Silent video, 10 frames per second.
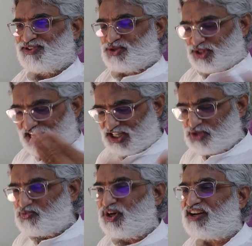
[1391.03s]
So that
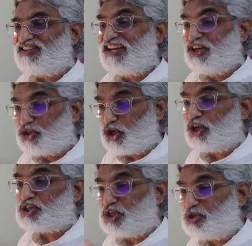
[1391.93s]
is where the
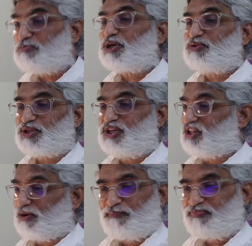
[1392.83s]
introduction to Bhagavad
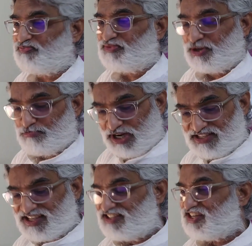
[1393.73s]
Gita by
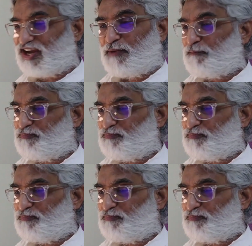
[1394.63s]
Sanjaya.